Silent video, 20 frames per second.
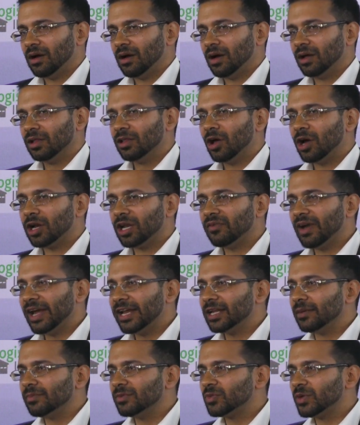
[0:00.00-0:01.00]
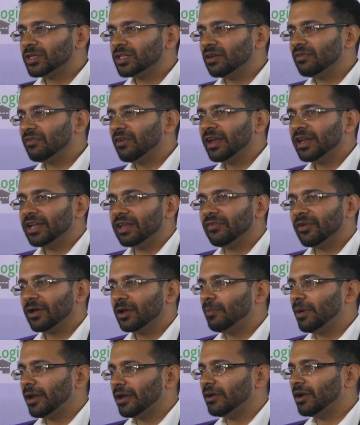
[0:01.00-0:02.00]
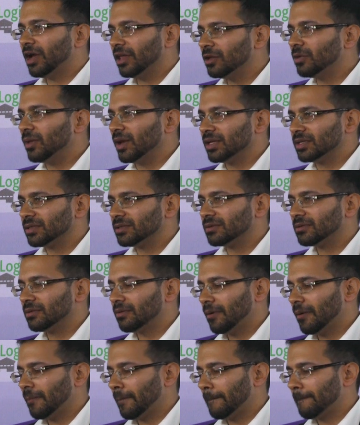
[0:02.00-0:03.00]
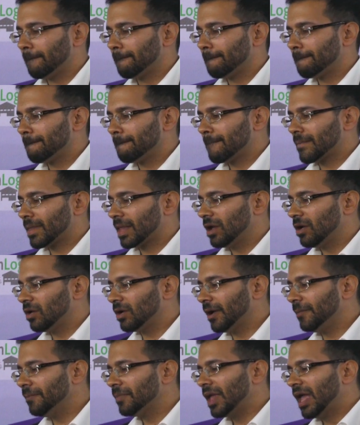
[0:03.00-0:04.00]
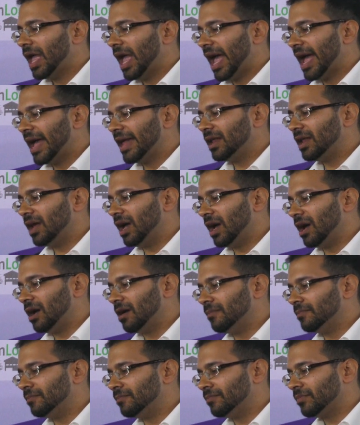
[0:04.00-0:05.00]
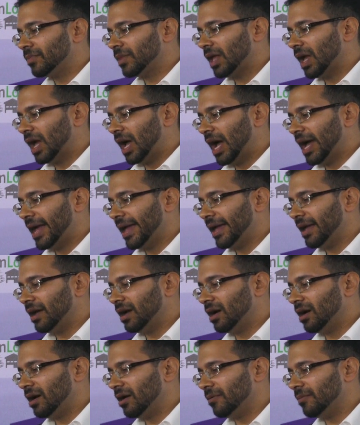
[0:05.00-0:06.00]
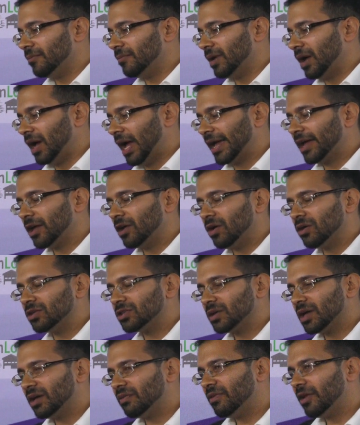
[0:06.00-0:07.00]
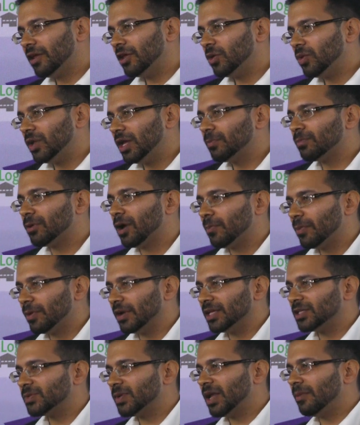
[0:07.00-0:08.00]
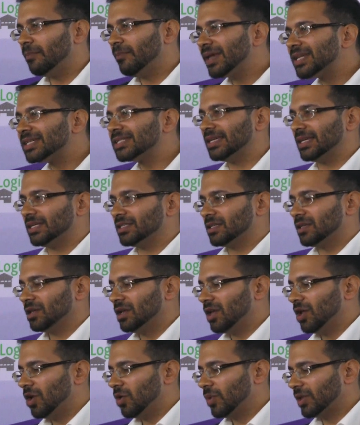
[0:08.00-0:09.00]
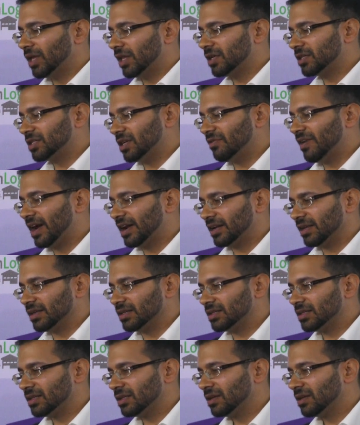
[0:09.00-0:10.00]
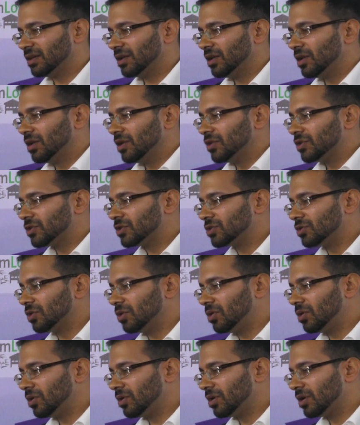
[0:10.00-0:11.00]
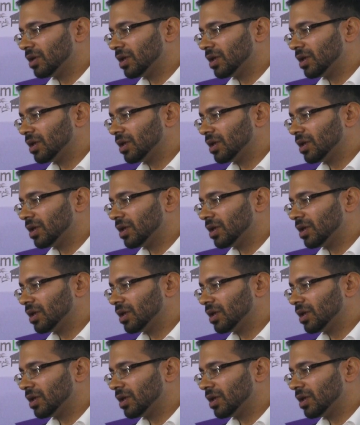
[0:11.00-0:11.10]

a lot of items which are very difficult to penetrate otherwise. Okay, and I can also get very unique properties when I mix these with other surfactants. So